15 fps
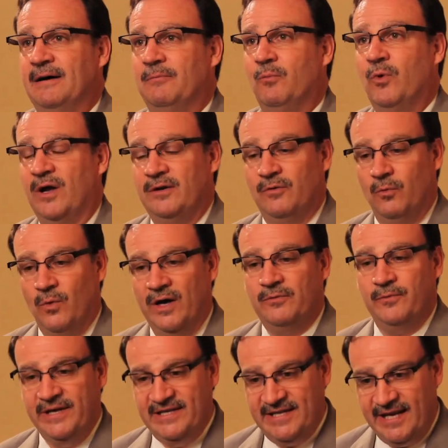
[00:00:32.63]
What
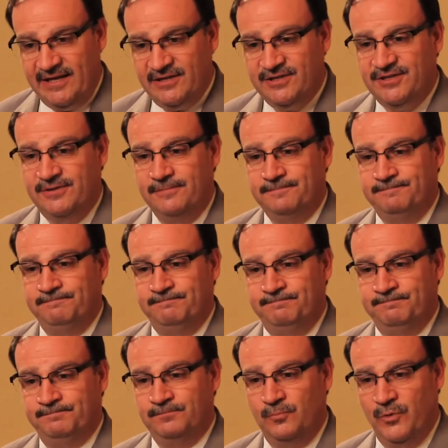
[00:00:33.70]
we teach,
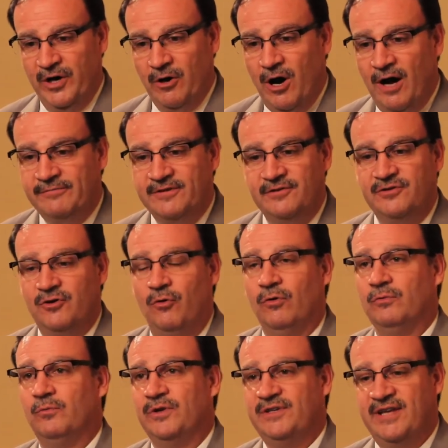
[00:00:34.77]
we are often
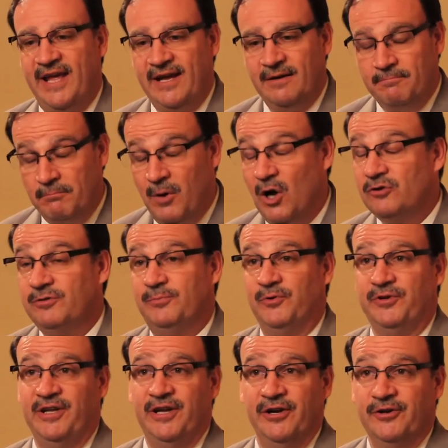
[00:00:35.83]
told, would take
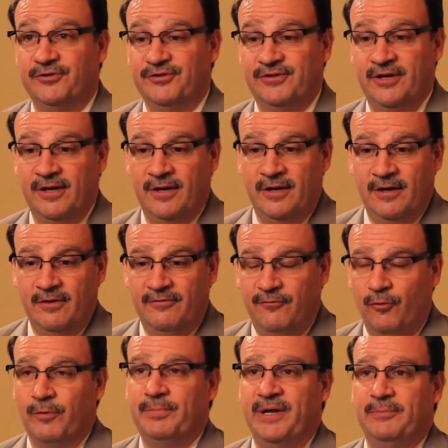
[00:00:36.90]
multiple years
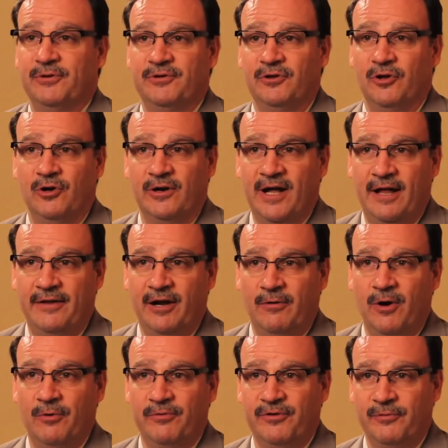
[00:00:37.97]
for people to learn on
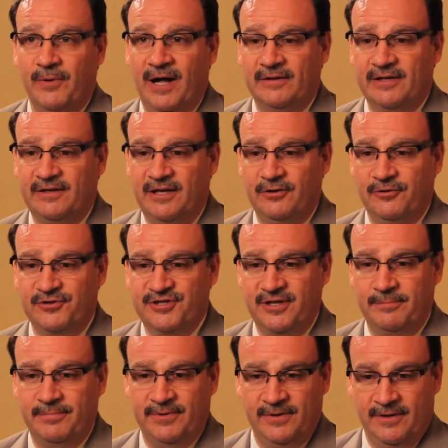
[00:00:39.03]
their own throughout the
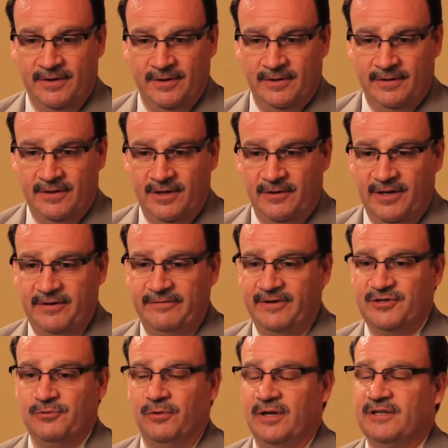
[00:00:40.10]
dealership,
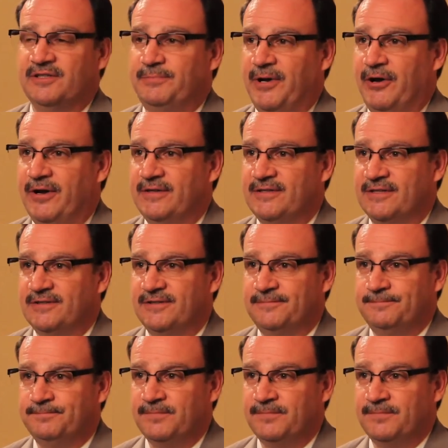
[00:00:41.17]
individual experiences.